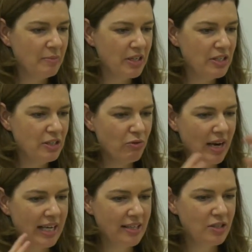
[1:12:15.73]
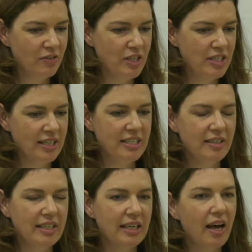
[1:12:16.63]
Because you're running this sort of
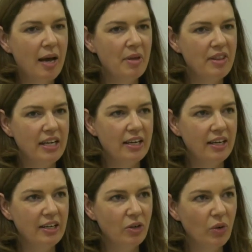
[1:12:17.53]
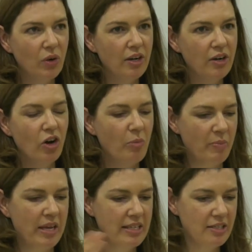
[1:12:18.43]
utilitarian line, but then you're not
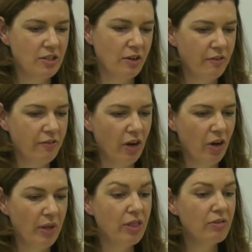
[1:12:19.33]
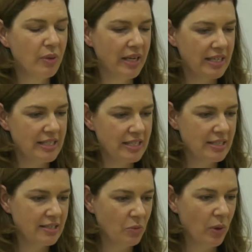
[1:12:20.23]
prepared to sort of follow it through in a
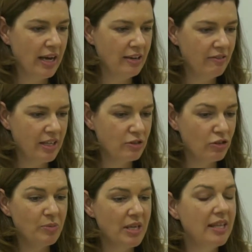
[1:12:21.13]
consistent way for these groups.